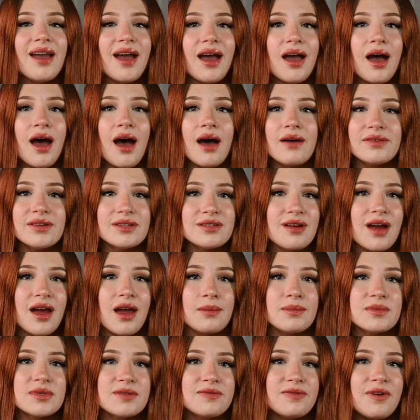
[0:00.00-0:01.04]
have at
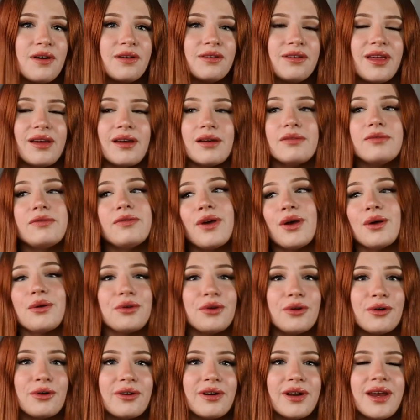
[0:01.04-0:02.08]
times felt like a
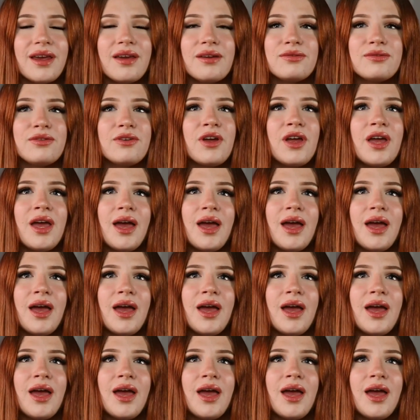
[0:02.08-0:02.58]
failure if